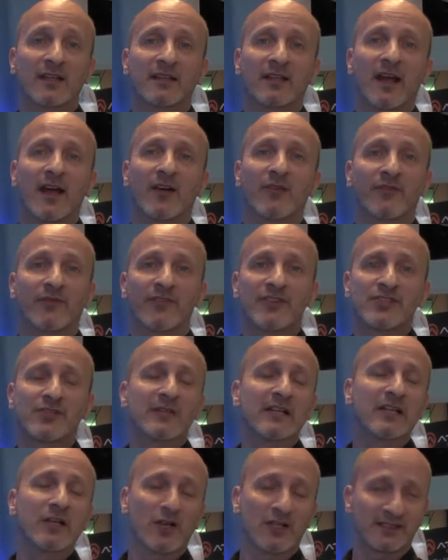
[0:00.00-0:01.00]
uh,
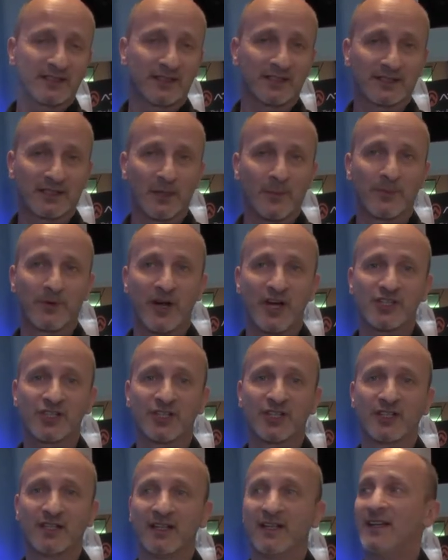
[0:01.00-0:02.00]
visually lossless
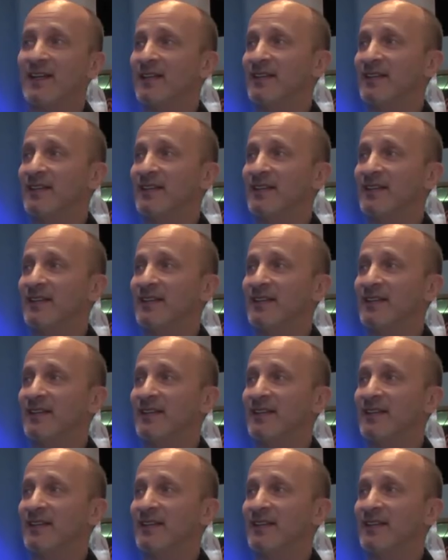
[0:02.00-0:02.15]
compression